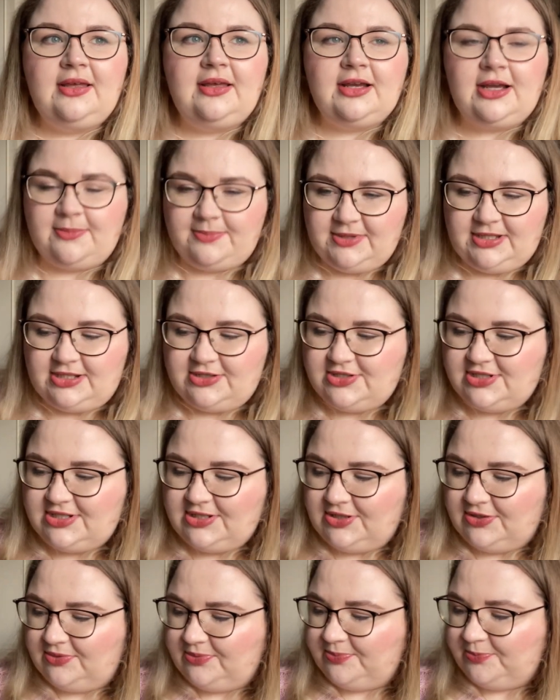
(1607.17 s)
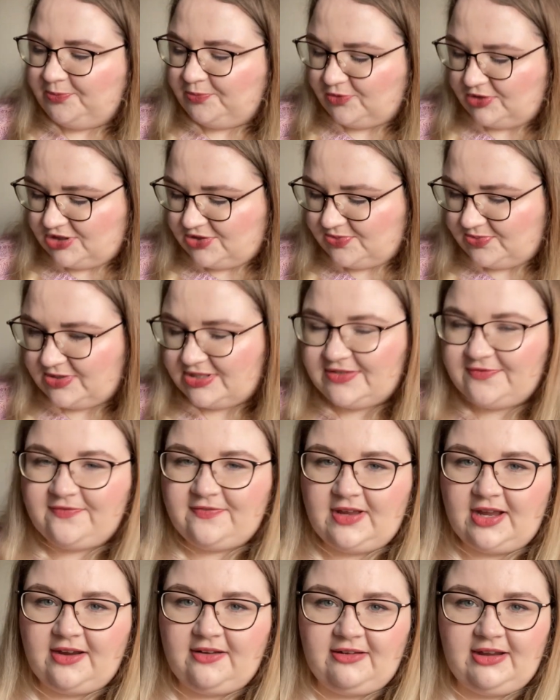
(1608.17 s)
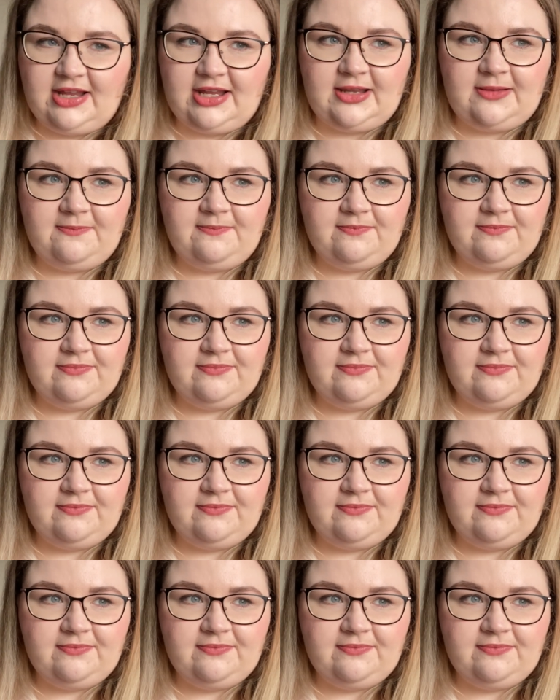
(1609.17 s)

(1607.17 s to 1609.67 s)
a couple of years ago, which was very,